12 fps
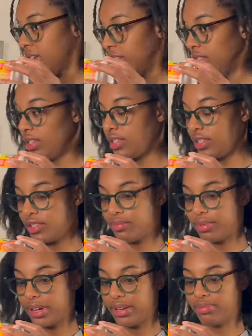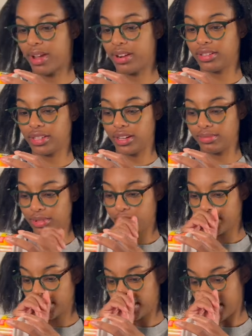This is the braid product that I'm
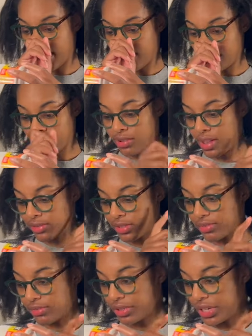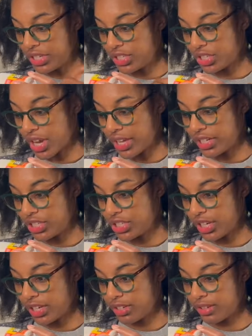using. I also have some red shining
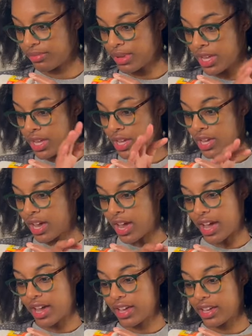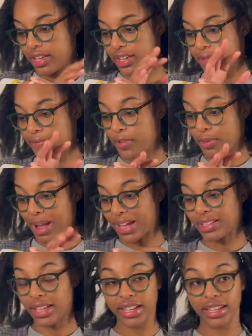jam. I, for my
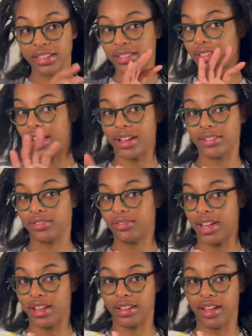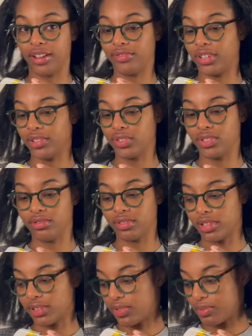clients, I do not, I've never used
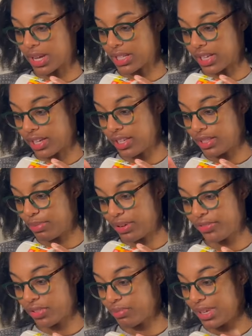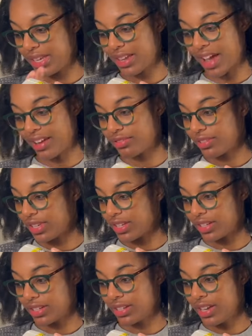this for my clients. But for me, I don't
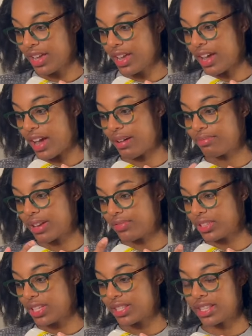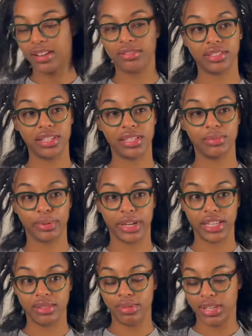care. I'm not really set on these
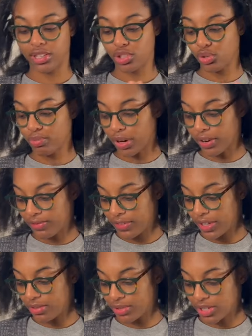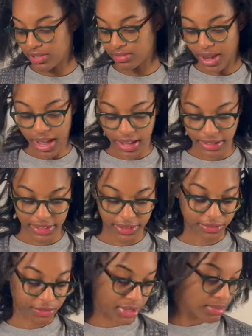braids being too perfect, which is why I did
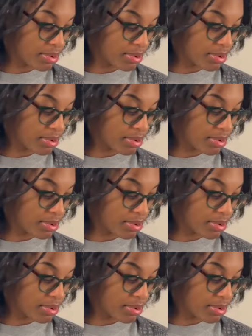free